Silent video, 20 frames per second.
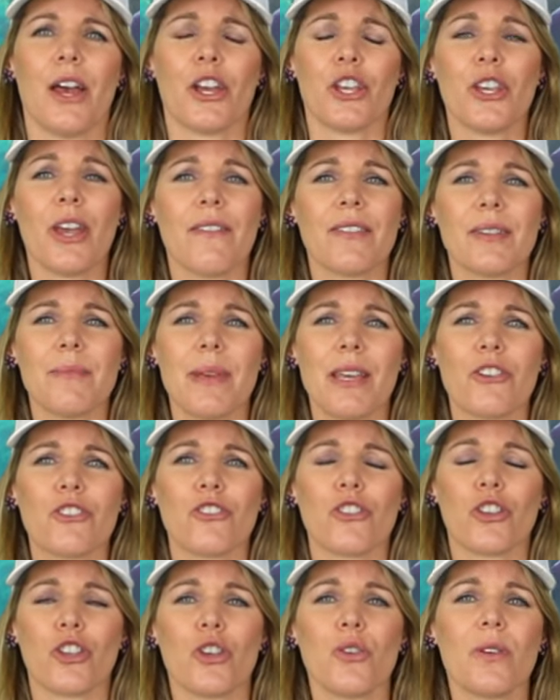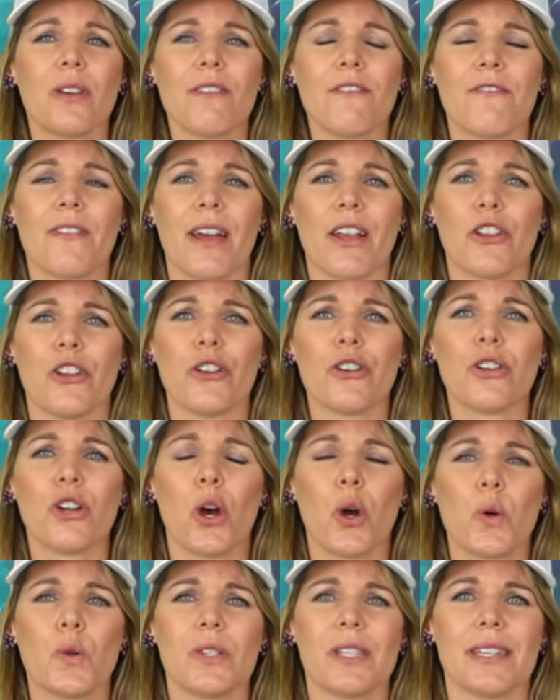you have to make sure you can find your
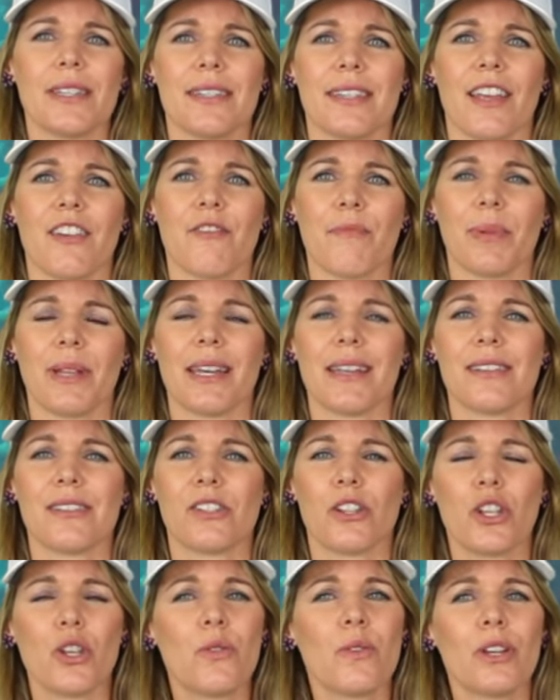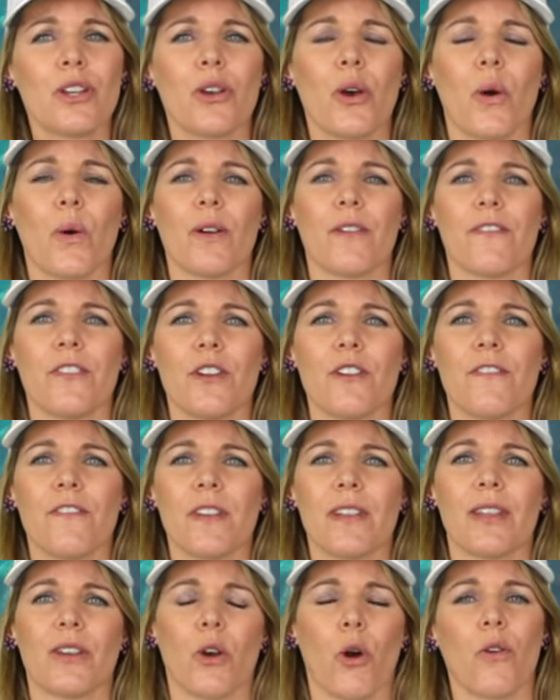cozy, safe place so you can go if you're
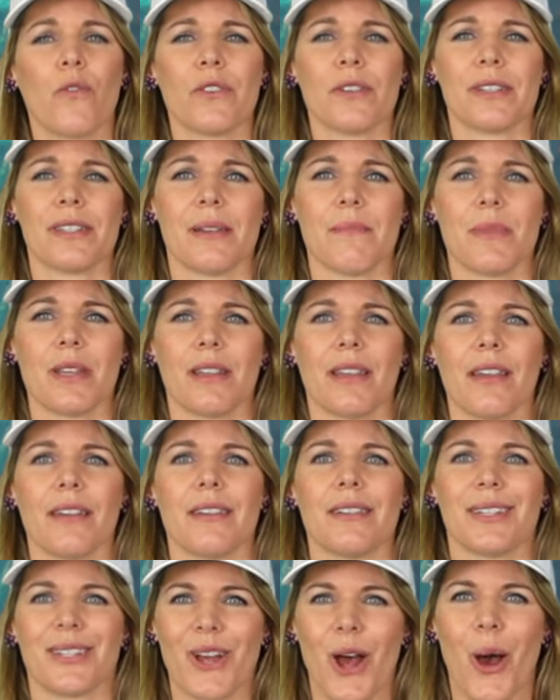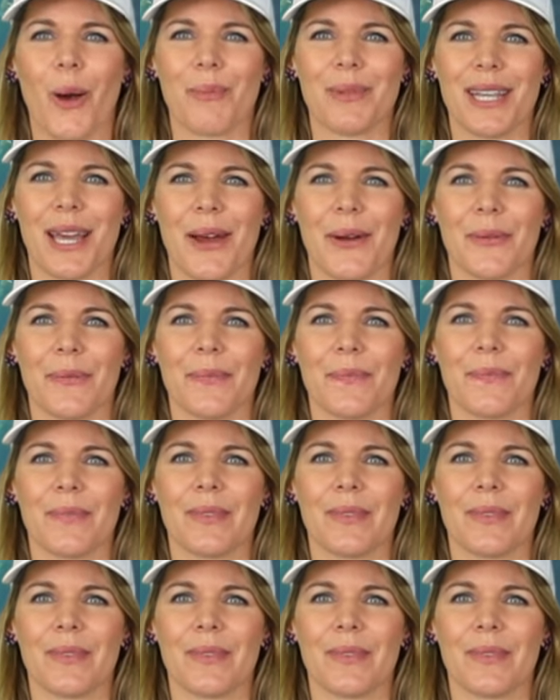feeling overstimulated to calm down.